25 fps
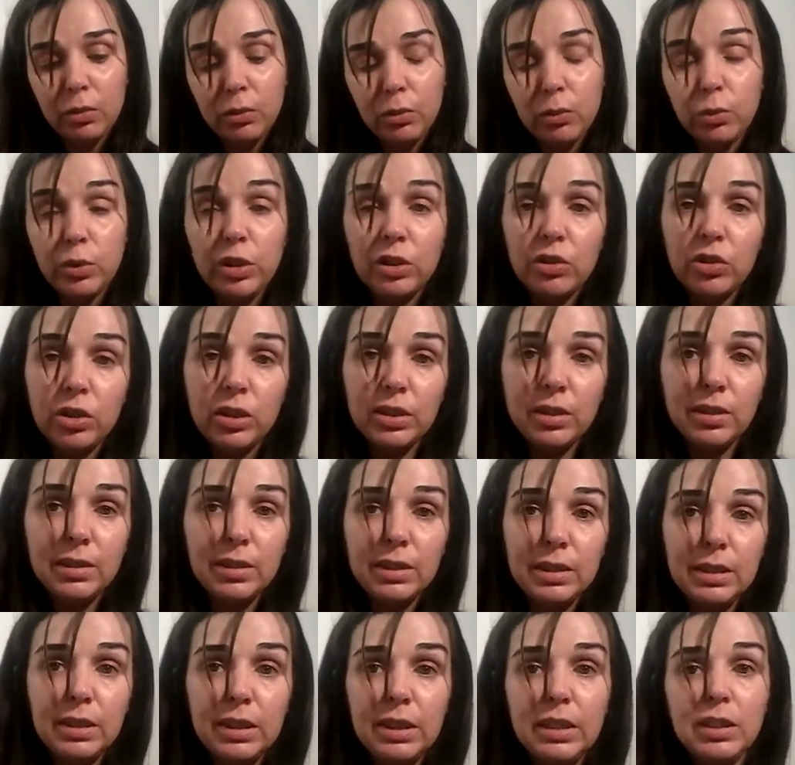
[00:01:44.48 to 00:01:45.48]
we
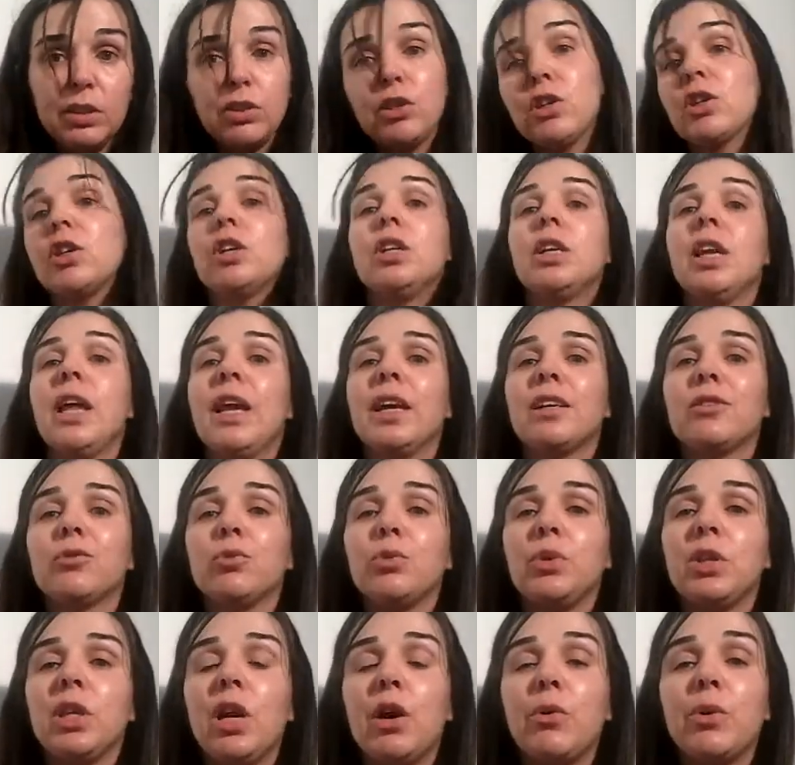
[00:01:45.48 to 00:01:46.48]
just need to connect
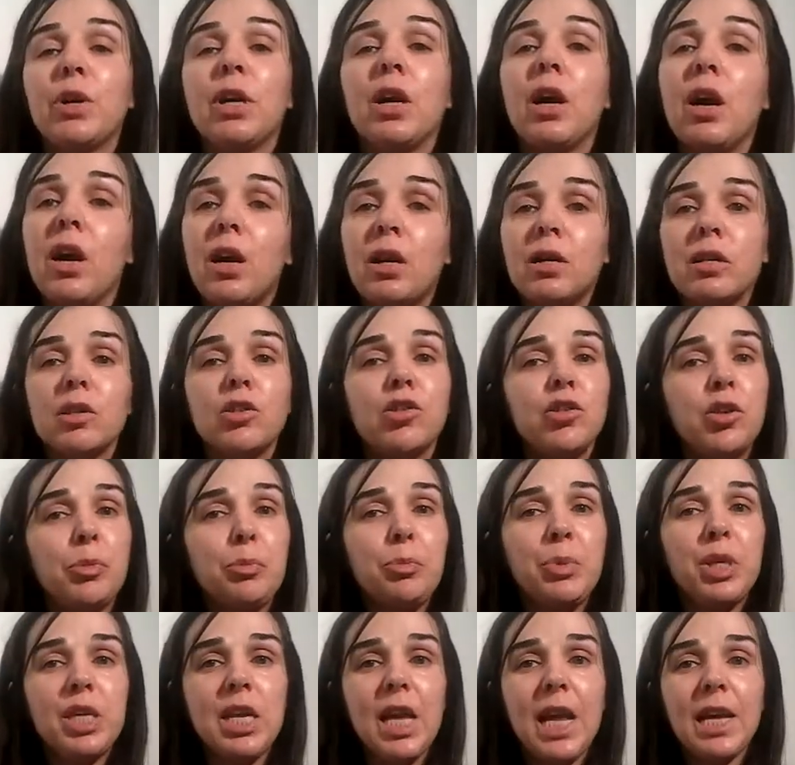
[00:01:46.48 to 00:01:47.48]
with our heart
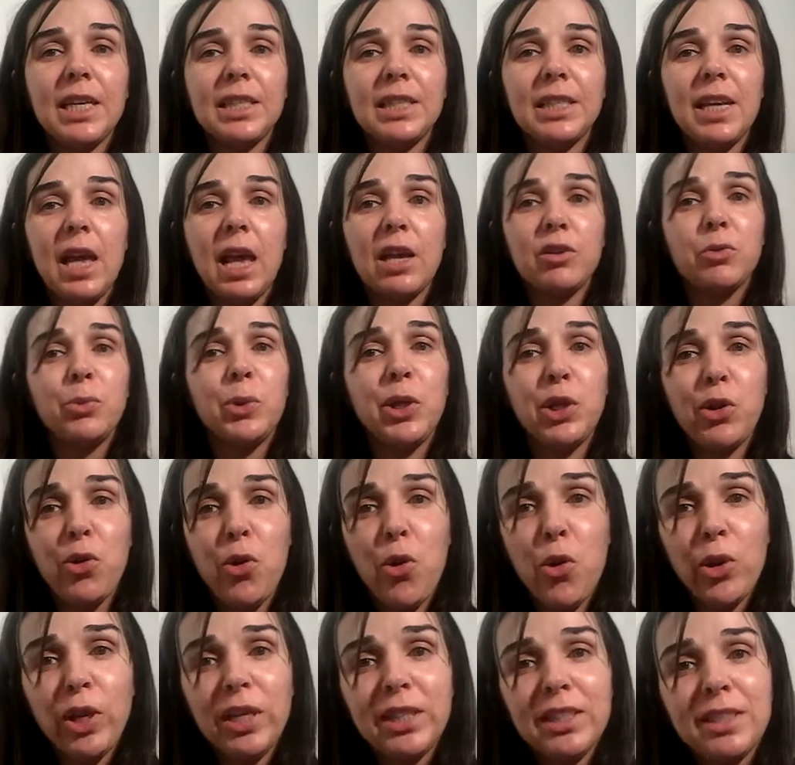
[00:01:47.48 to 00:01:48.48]
GPS, as we
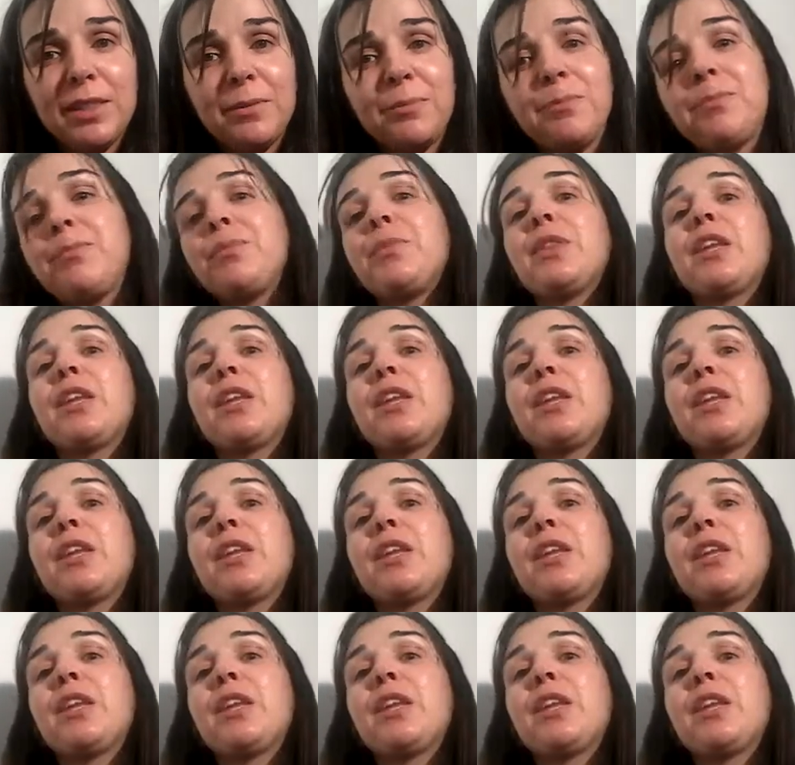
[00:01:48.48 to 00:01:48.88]
call it.